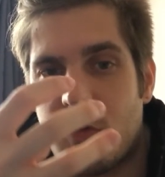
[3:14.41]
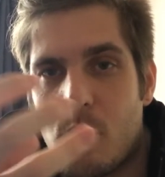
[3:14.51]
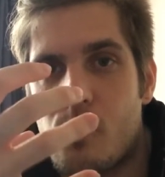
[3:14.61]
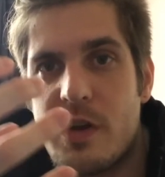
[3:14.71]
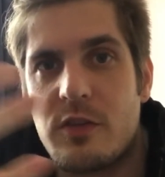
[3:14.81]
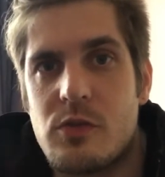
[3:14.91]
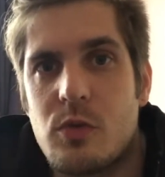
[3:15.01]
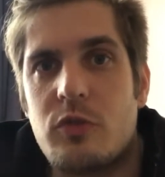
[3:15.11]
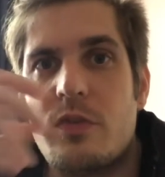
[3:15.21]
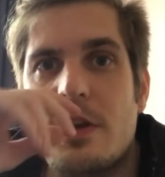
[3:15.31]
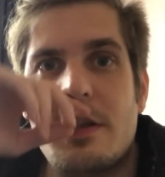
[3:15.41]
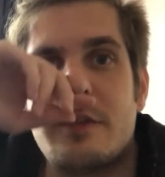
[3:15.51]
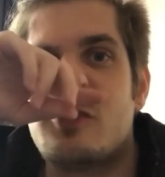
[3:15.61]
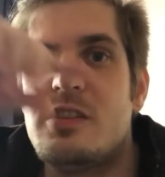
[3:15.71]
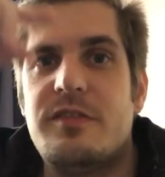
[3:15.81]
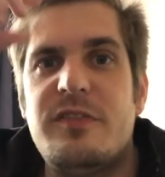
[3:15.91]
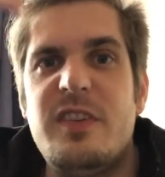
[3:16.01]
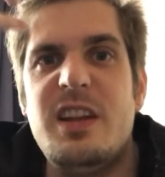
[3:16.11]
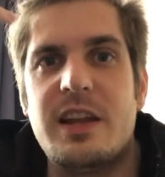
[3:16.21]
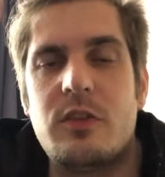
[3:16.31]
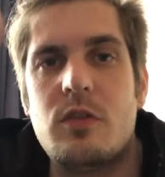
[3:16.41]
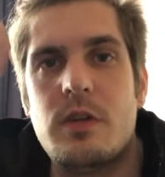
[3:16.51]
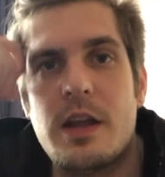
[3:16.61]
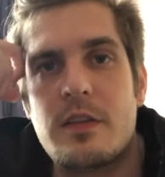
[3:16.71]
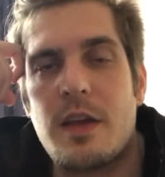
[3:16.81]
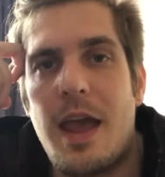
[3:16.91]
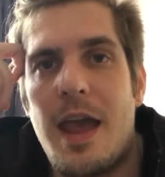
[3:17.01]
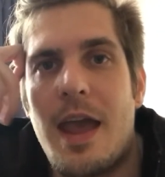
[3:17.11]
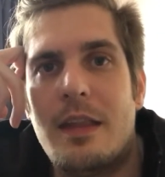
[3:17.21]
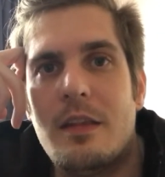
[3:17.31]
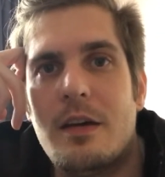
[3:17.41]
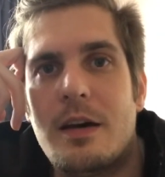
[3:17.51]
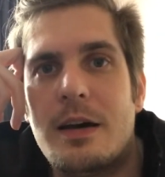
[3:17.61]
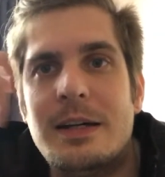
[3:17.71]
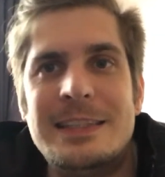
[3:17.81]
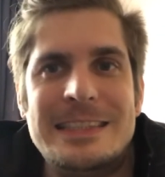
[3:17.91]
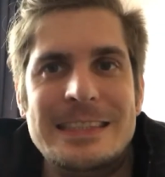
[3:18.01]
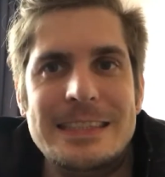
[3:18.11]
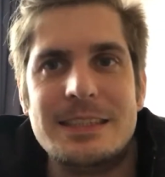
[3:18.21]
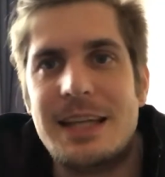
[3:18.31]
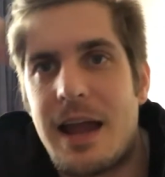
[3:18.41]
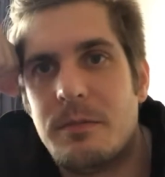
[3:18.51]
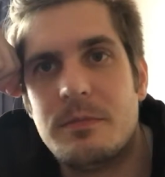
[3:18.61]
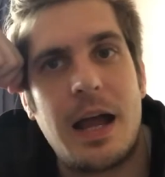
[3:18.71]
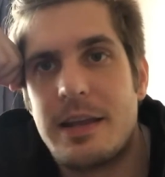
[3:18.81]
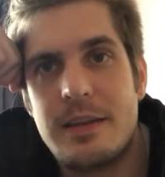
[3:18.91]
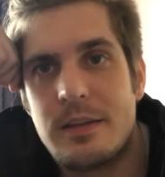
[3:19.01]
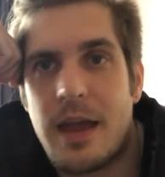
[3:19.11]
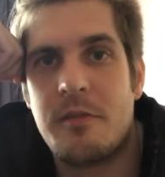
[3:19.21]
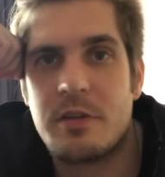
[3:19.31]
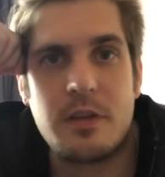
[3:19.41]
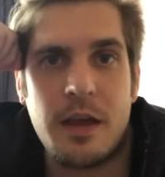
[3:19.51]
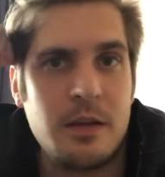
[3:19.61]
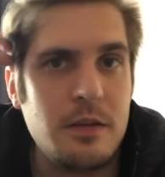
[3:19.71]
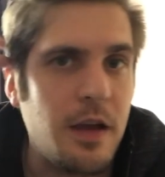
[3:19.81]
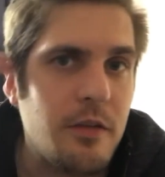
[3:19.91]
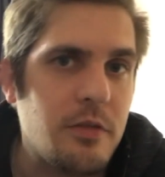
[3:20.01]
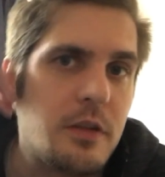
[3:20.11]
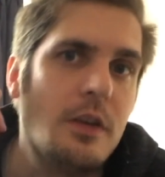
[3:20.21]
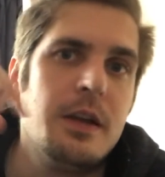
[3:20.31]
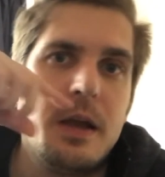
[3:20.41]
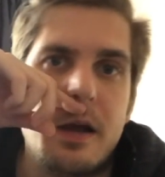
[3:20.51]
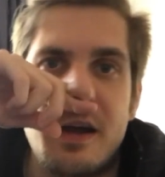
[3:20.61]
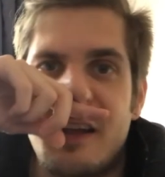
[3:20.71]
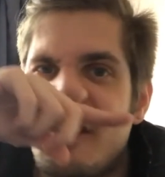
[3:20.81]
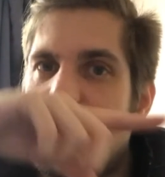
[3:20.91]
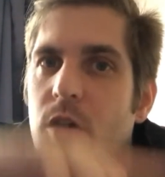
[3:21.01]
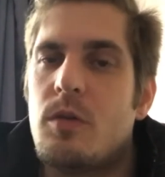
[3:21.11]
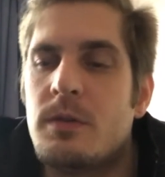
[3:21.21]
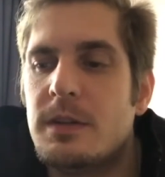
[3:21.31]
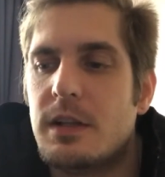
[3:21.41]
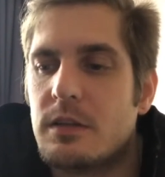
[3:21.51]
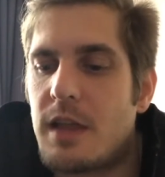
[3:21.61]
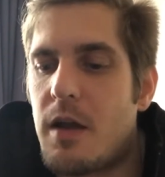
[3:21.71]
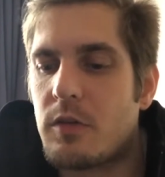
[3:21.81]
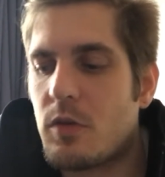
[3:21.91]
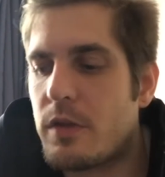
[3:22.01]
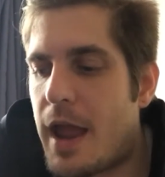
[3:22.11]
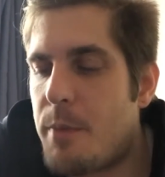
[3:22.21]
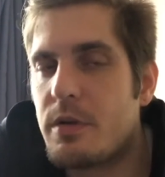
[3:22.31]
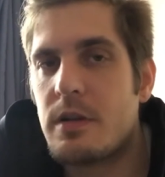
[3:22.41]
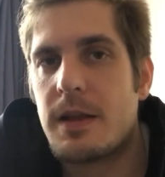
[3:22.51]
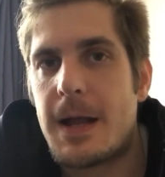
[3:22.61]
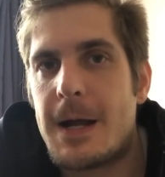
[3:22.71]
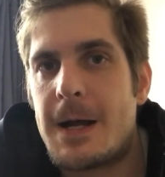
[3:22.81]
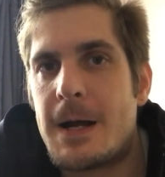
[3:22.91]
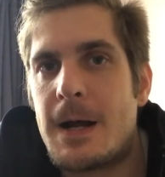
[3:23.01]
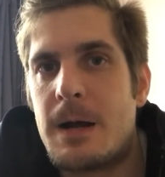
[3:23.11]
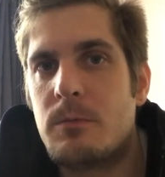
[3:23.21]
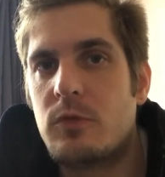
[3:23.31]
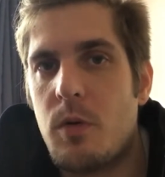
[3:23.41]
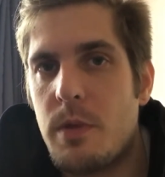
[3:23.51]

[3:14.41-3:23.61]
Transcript: original trilogy feeling to it, and I need to have it. So that was gonna happen. As